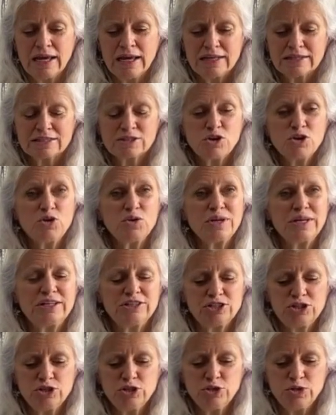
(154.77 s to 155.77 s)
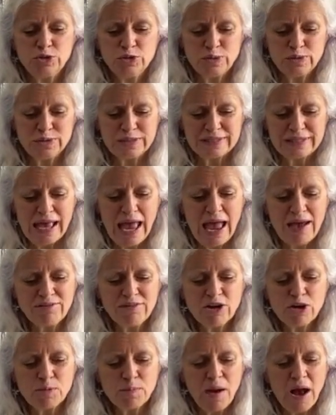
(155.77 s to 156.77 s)
So you can choose
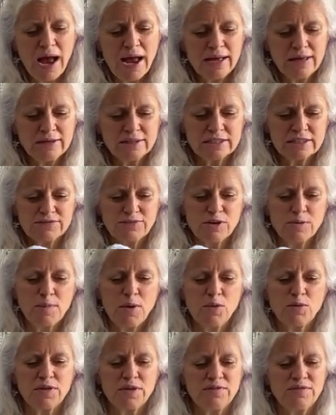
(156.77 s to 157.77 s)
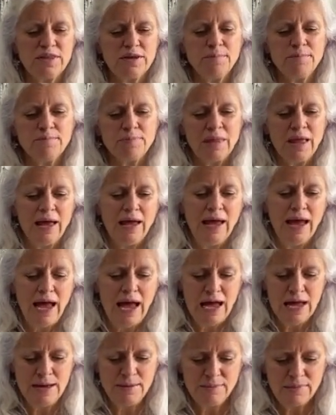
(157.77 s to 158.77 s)
heavier piles for both of
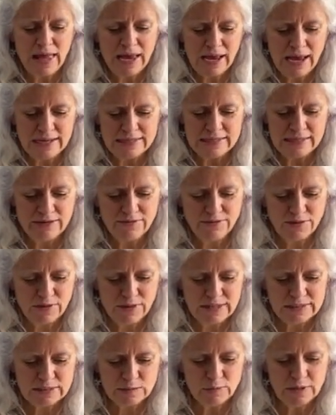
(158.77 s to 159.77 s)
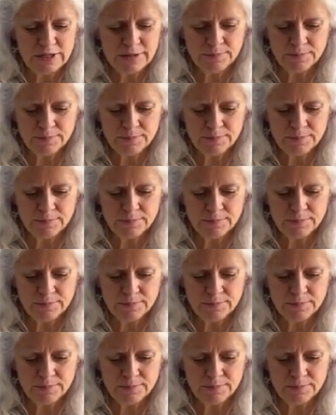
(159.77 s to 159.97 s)
them, like I did for this one.